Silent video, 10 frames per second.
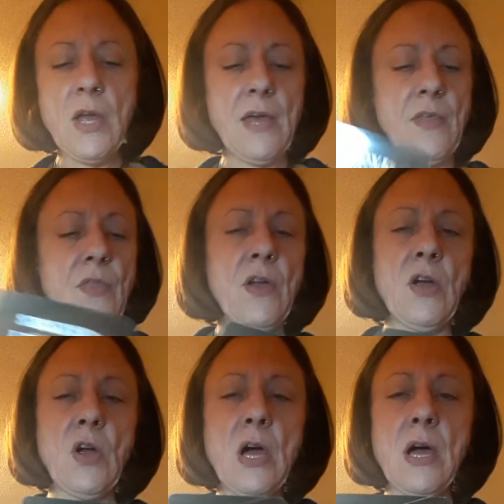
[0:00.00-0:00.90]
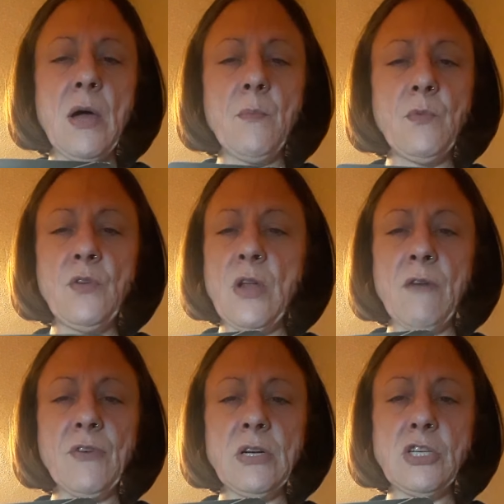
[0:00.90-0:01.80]
And they're
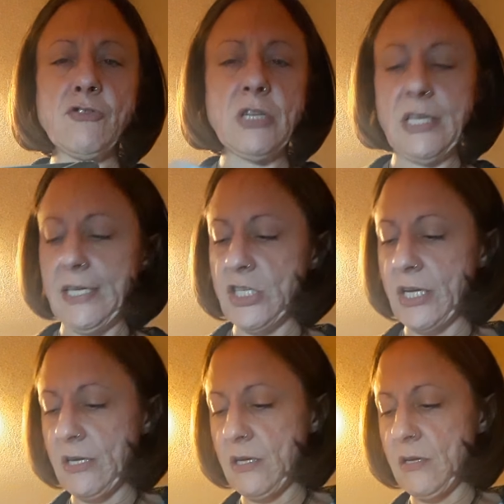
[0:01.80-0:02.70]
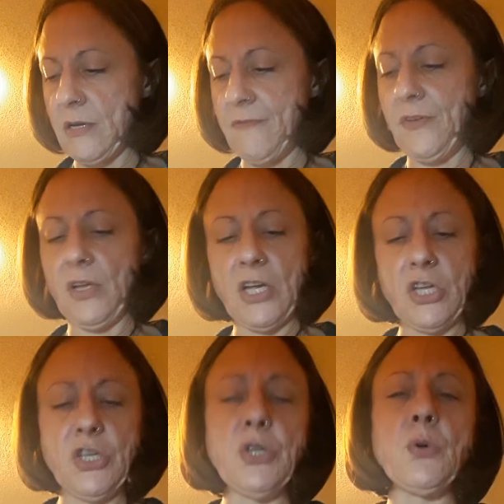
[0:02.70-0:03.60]
not very strategic, I feel like
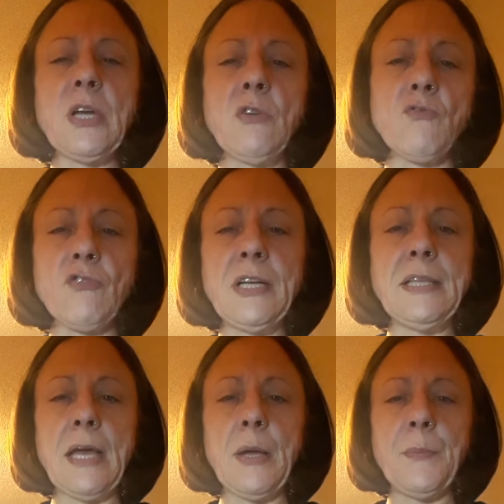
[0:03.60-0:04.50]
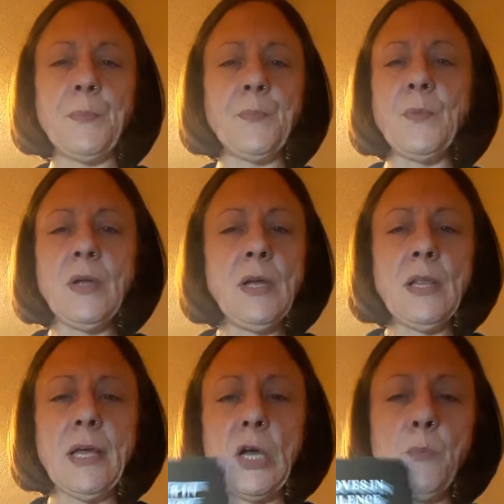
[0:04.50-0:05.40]
you can read them
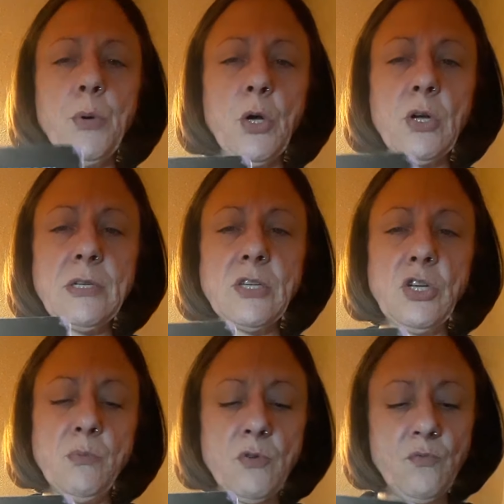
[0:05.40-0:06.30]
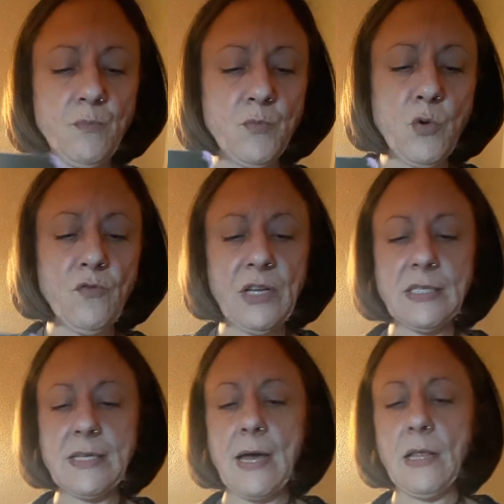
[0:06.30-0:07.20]
like a book, so you move it in
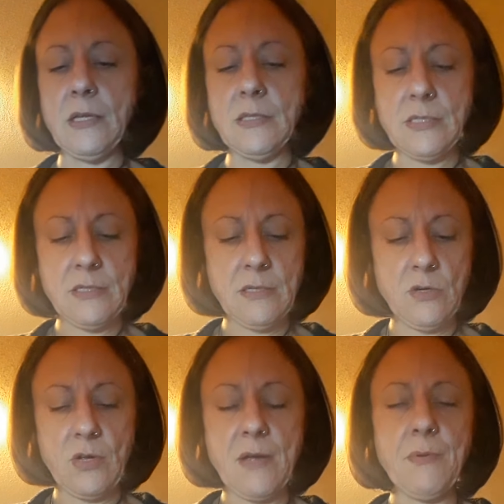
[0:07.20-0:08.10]
silence, okay?